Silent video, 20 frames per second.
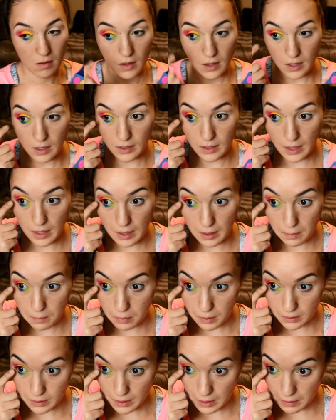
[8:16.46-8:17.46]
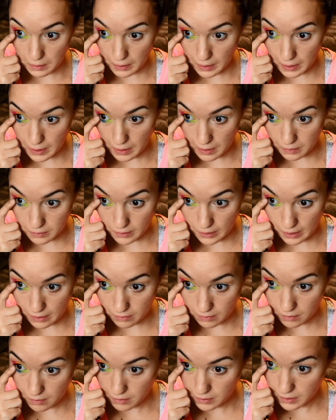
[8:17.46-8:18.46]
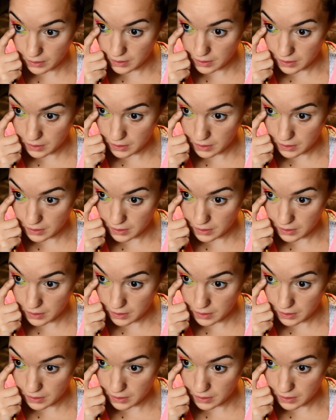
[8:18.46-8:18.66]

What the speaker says: and I put that right on the outer corner.